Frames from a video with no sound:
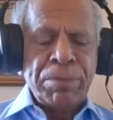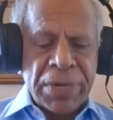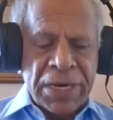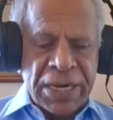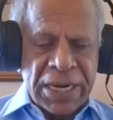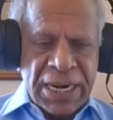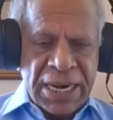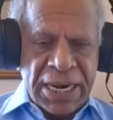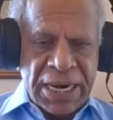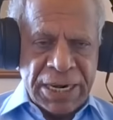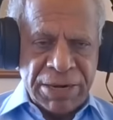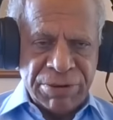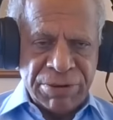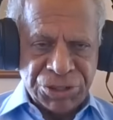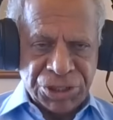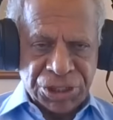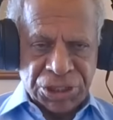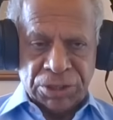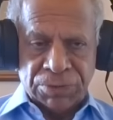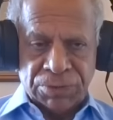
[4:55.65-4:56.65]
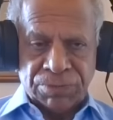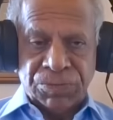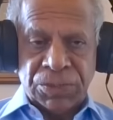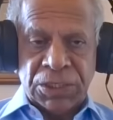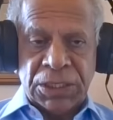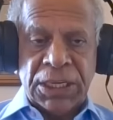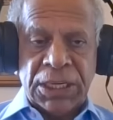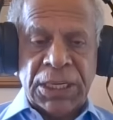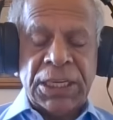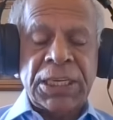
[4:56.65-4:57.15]
believes
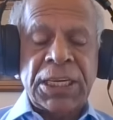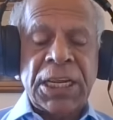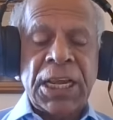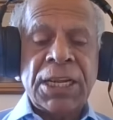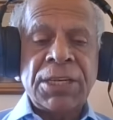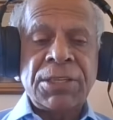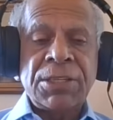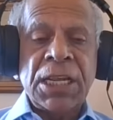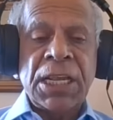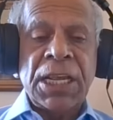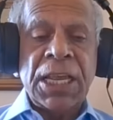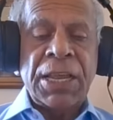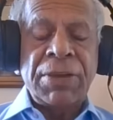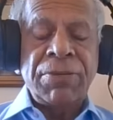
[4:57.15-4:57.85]
it has